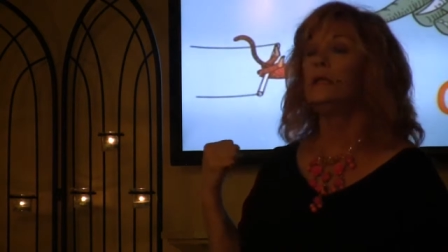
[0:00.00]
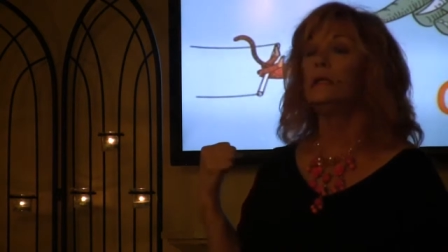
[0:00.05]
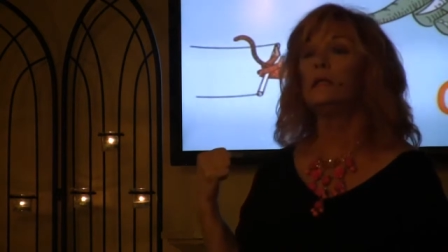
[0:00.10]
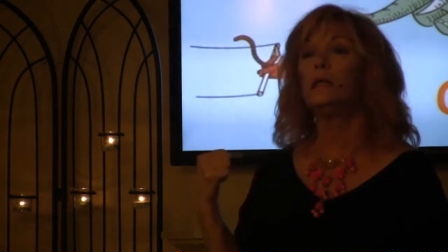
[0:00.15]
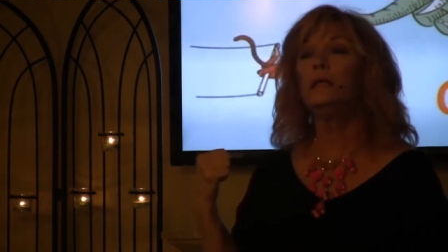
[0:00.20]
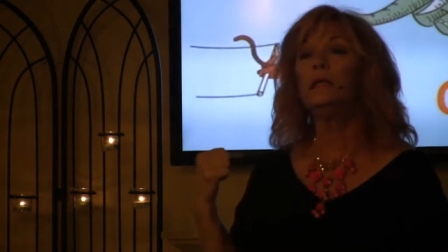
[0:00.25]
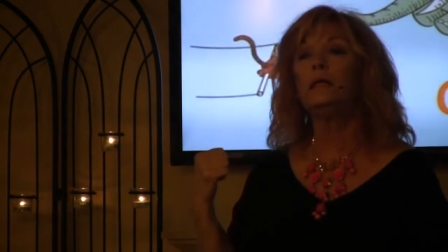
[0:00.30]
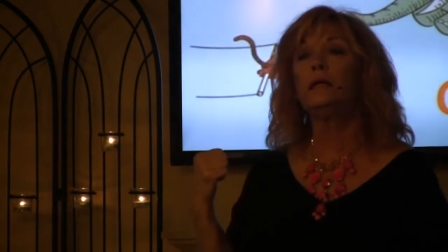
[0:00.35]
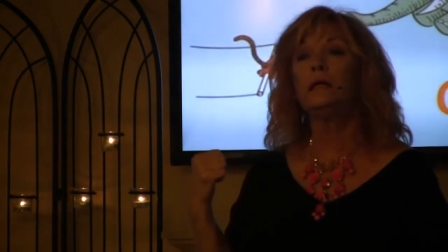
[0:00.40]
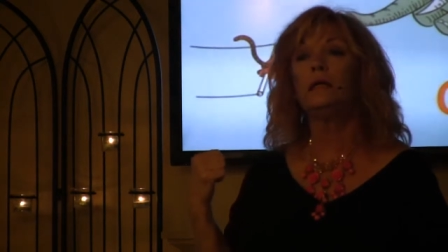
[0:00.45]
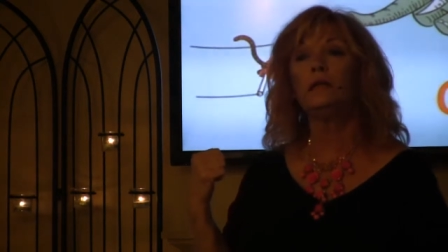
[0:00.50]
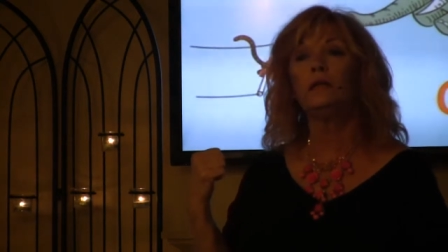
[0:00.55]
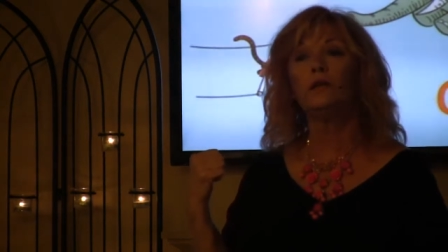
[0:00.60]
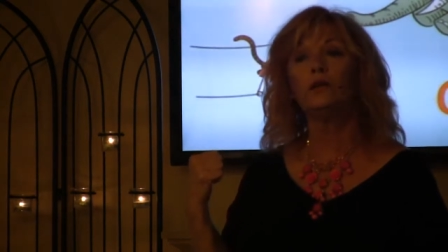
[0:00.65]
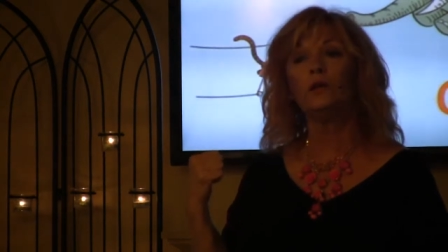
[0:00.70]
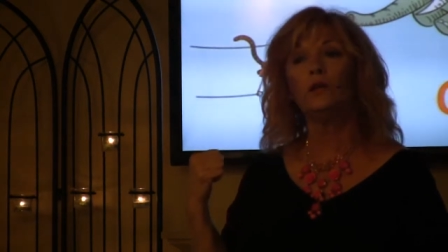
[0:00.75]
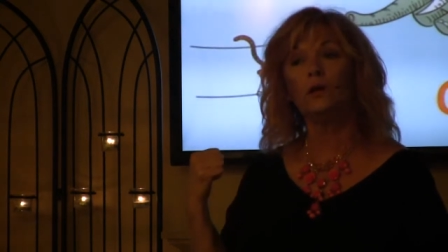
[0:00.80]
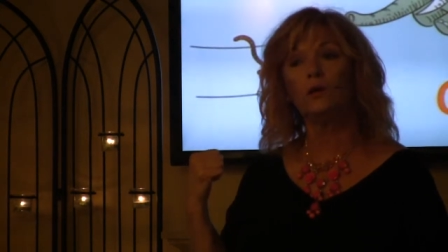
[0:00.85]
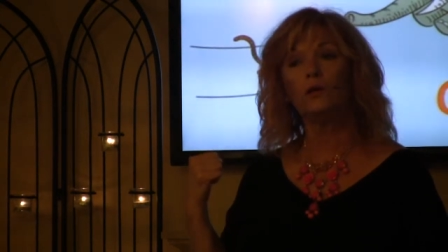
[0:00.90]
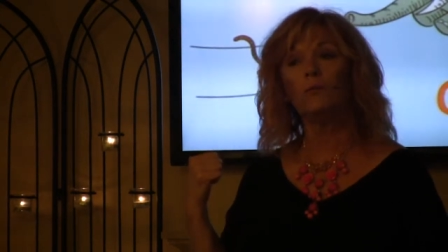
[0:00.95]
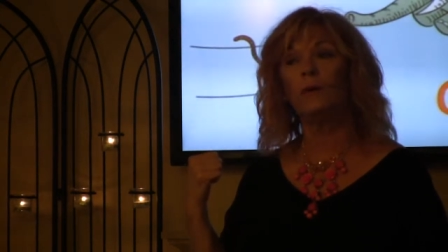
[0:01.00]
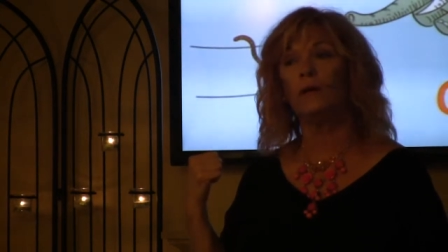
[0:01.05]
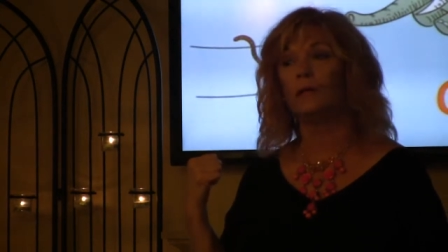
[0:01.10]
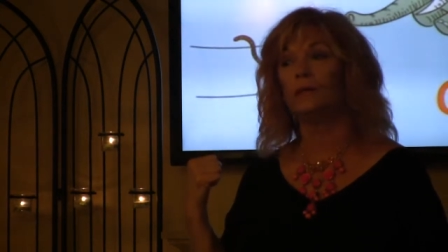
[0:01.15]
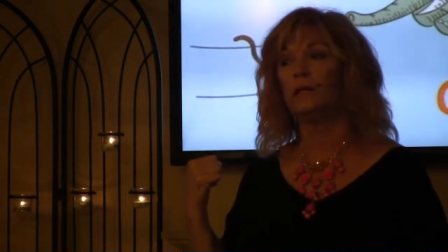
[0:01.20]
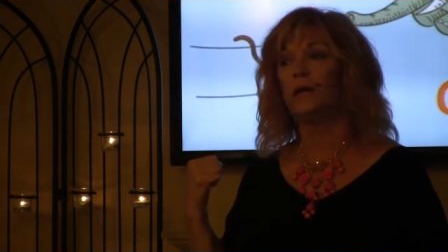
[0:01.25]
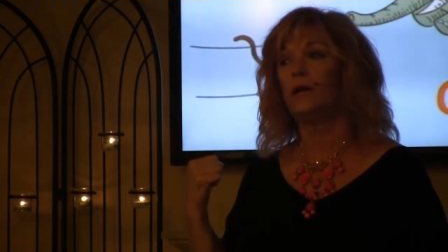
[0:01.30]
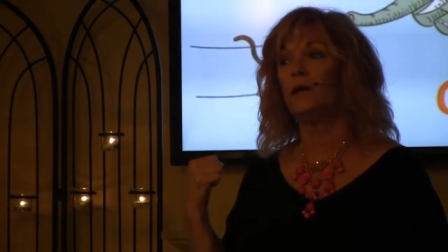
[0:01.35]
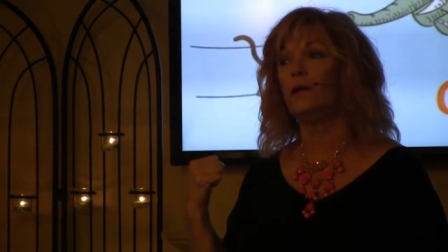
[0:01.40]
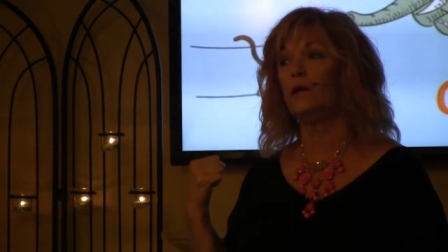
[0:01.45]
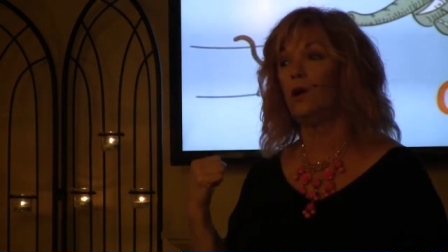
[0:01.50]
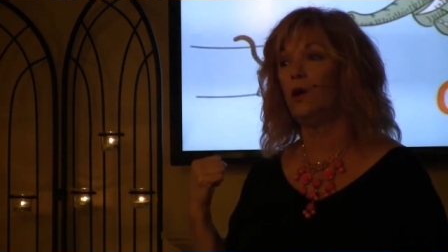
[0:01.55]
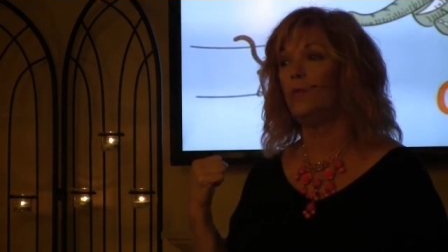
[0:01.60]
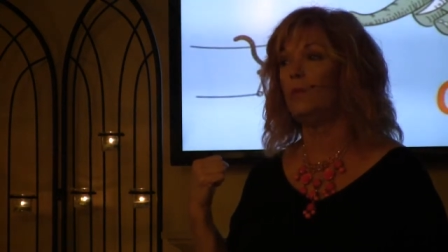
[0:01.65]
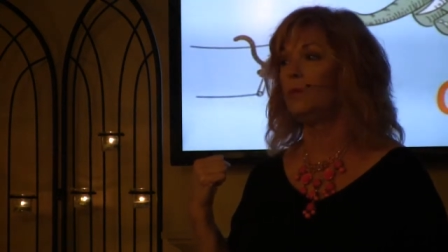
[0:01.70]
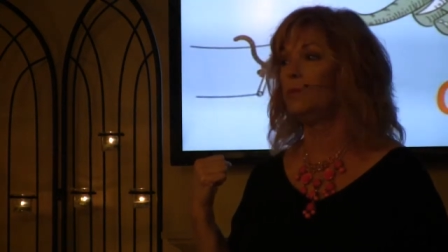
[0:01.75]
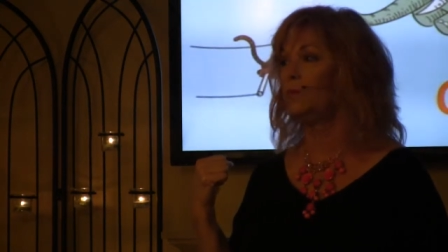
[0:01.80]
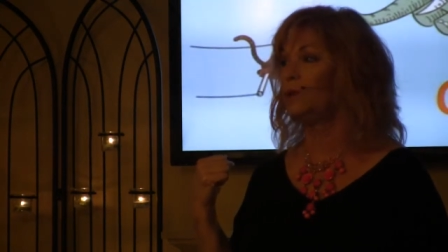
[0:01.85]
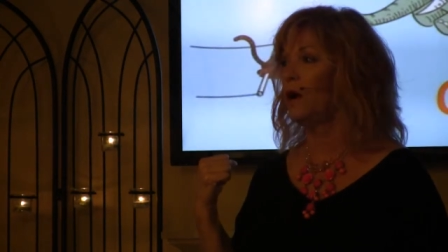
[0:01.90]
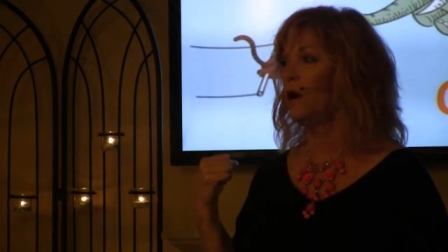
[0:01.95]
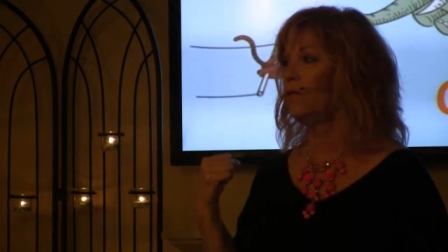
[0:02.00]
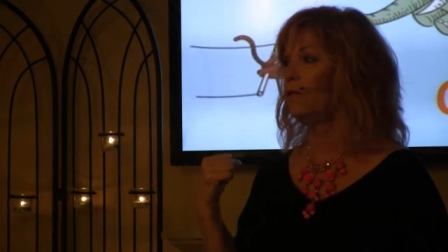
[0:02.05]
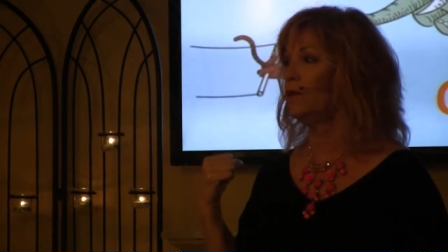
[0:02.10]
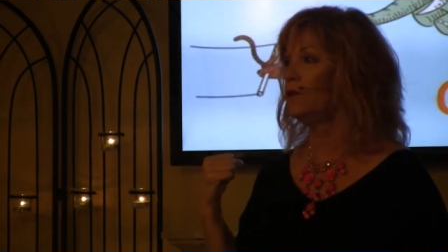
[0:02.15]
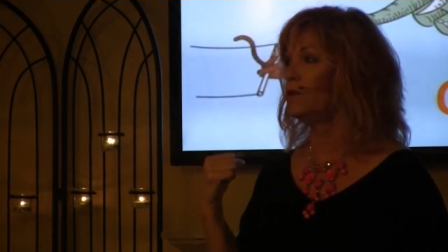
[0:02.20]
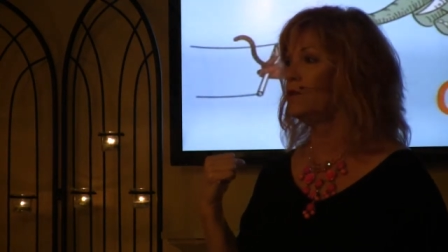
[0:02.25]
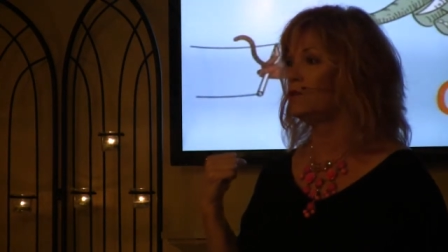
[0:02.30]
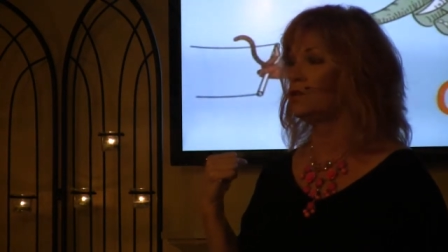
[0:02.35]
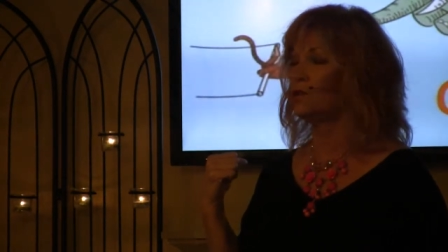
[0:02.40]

Glenda did her own meltdown at home in private.